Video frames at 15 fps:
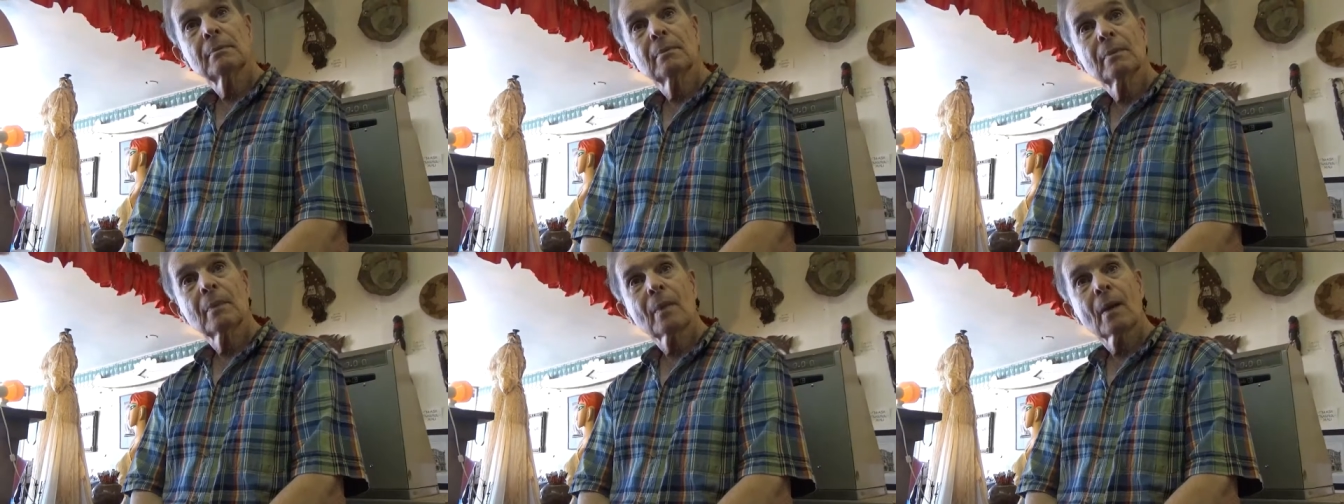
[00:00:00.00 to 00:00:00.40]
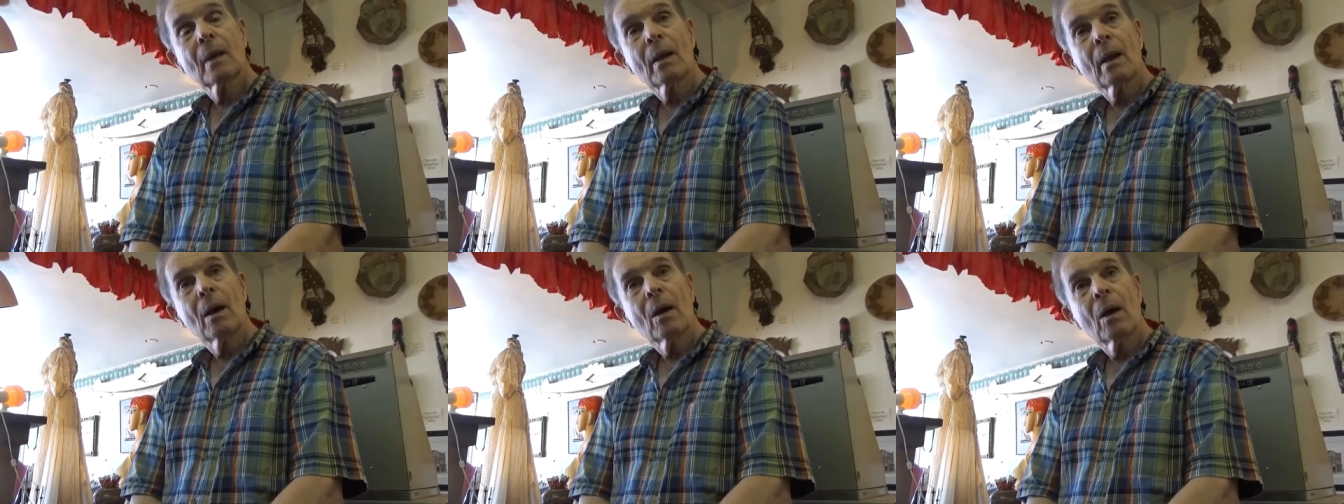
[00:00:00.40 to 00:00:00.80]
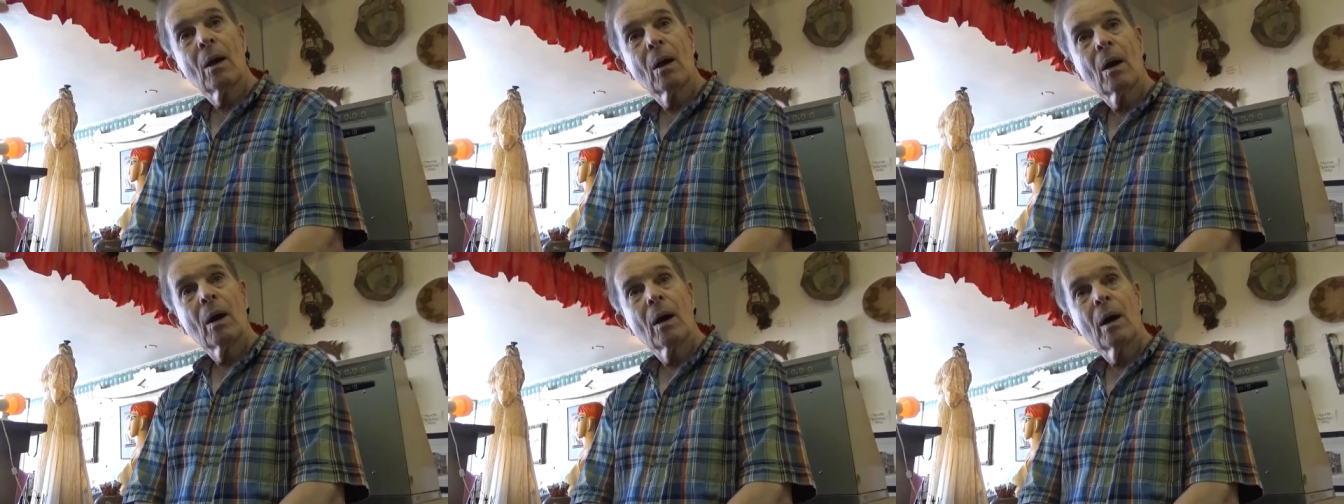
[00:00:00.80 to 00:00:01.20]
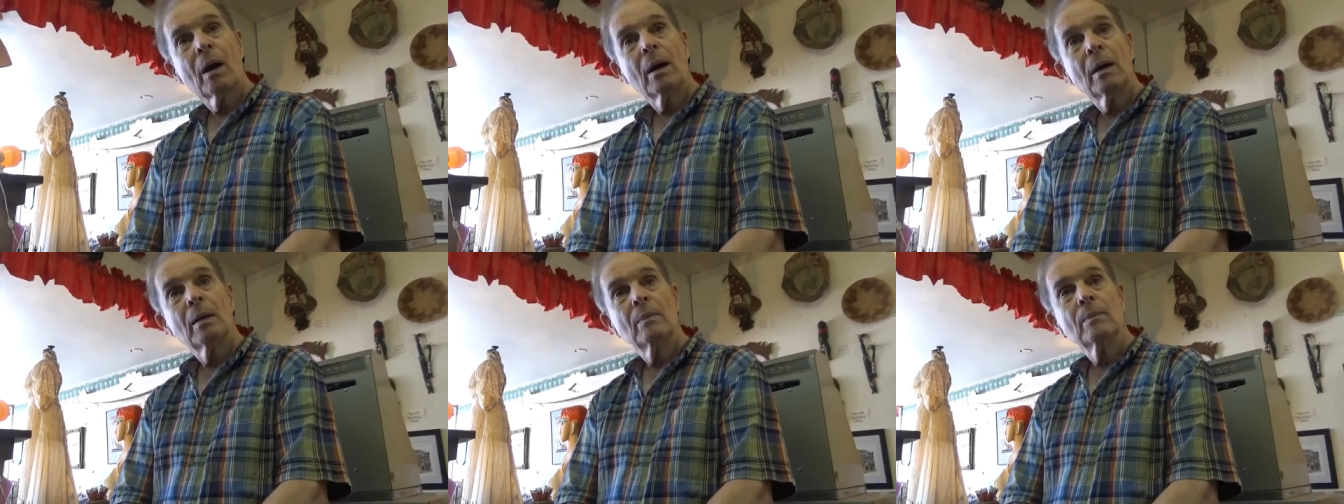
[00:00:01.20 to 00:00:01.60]
was dead
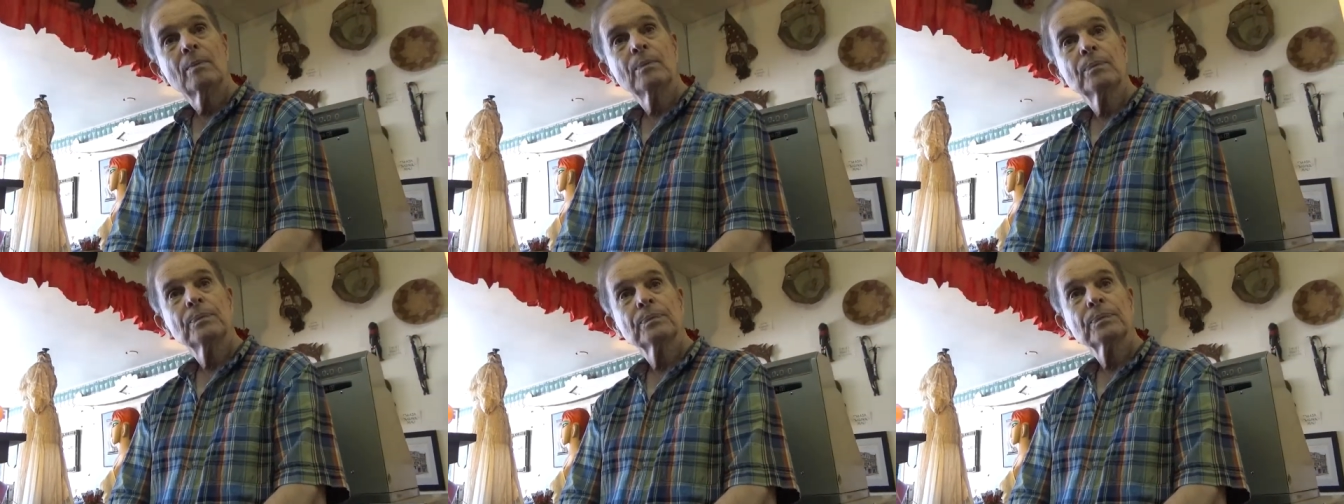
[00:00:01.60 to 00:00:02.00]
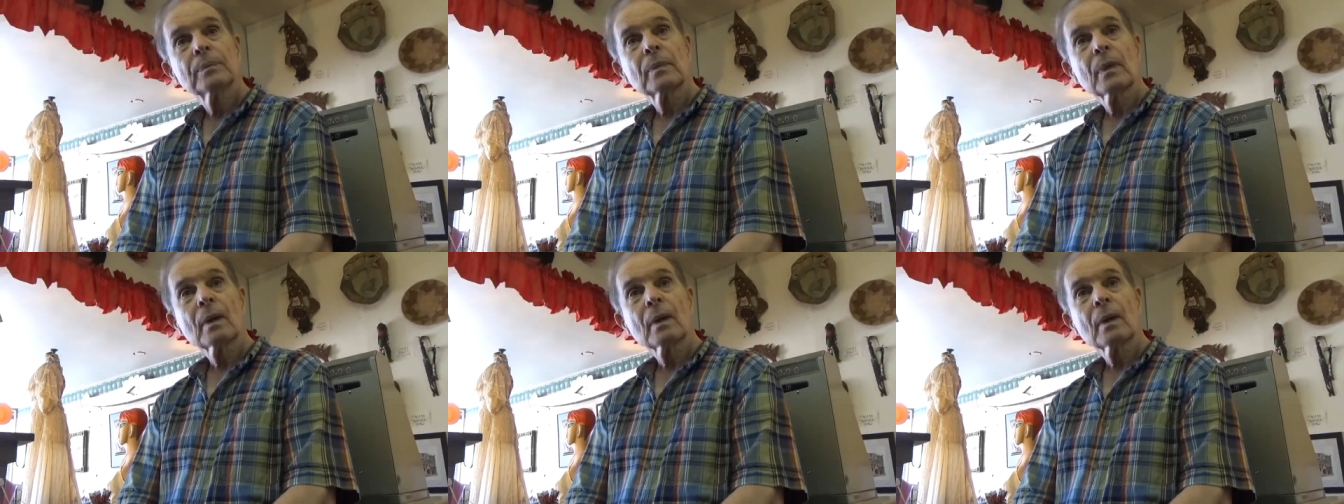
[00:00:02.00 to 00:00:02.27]
before he did.